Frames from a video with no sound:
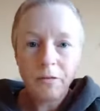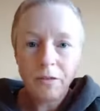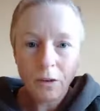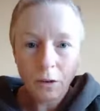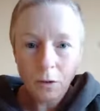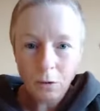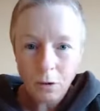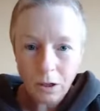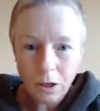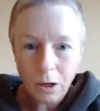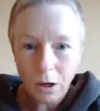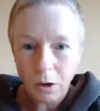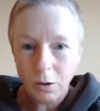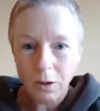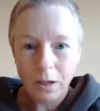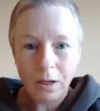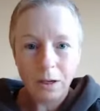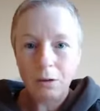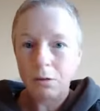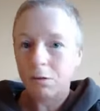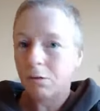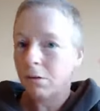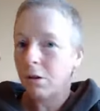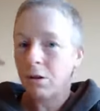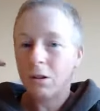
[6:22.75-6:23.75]
very
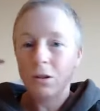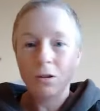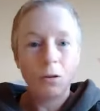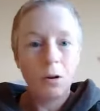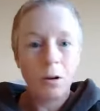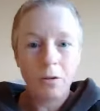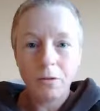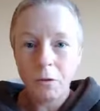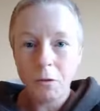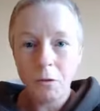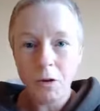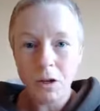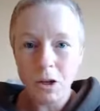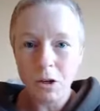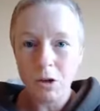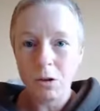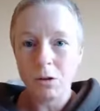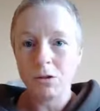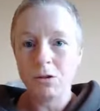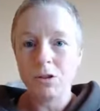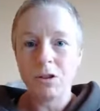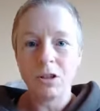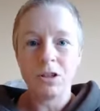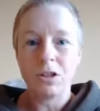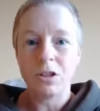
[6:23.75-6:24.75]
coherently, not very
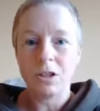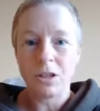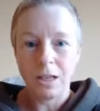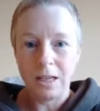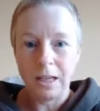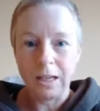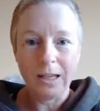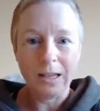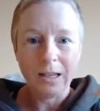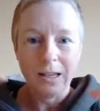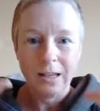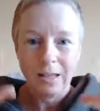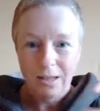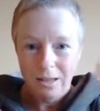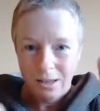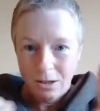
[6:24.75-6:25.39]
consciously,